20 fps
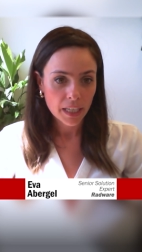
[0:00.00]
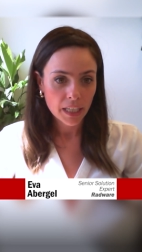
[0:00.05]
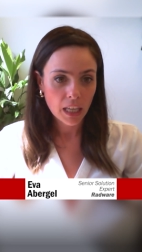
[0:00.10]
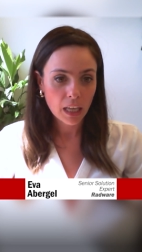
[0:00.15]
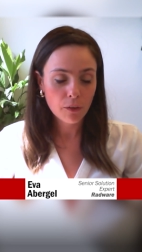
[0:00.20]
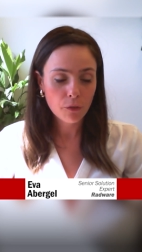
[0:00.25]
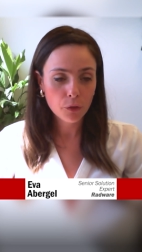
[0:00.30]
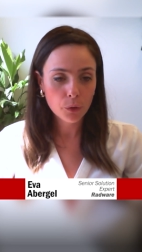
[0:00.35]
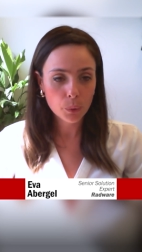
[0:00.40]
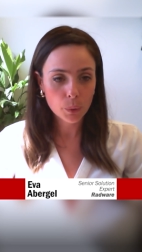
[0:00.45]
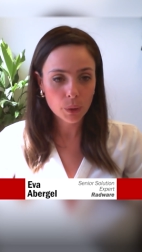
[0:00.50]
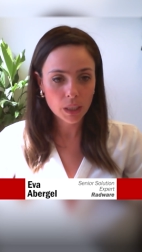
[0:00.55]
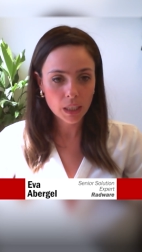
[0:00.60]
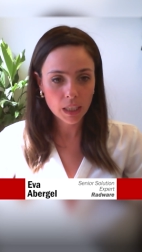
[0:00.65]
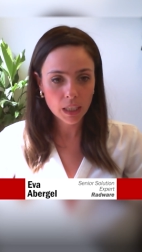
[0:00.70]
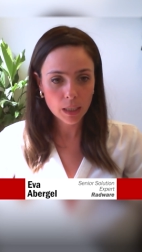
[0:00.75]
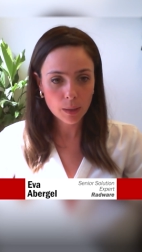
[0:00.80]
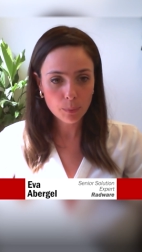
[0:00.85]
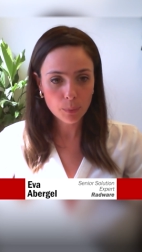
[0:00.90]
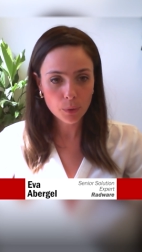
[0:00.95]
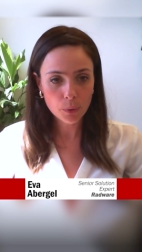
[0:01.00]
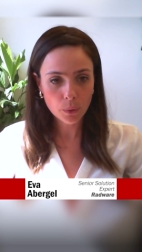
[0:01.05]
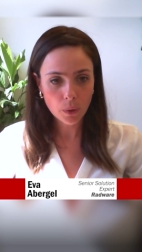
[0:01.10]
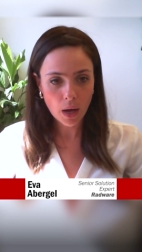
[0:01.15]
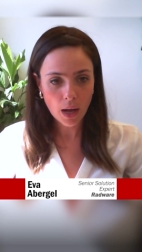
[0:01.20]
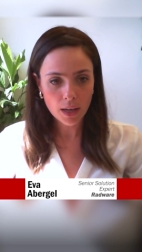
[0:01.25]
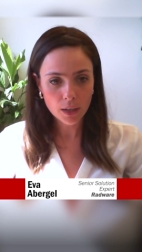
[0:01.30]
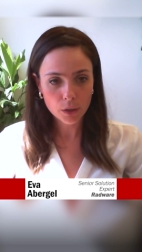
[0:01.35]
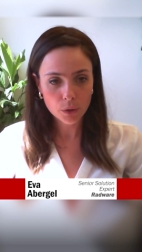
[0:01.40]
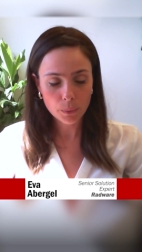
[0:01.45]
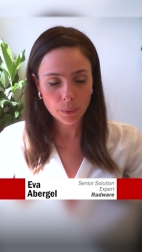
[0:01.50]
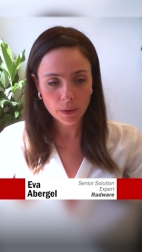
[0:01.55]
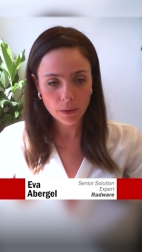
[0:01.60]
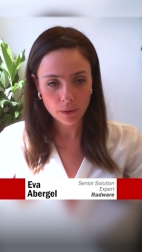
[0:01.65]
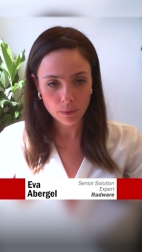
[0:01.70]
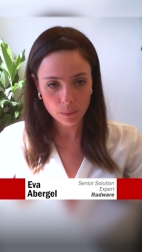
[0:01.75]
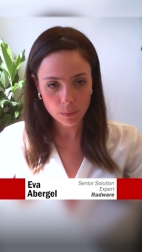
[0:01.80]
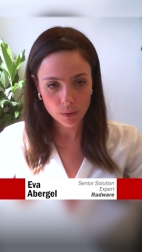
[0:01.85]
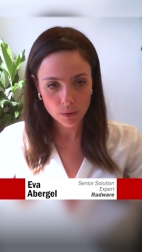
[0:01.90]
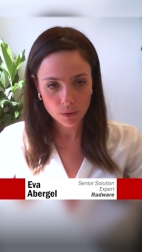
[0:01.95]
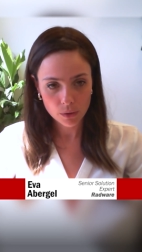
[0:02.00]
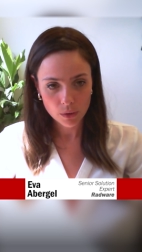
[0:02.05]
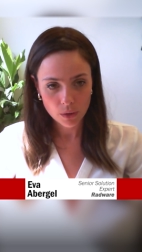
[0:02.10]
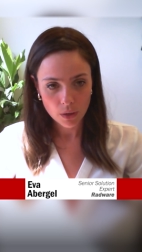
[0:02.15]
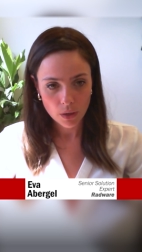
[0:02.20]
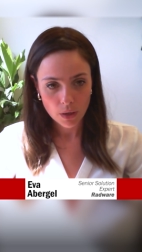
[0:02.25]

If you keep your algorithms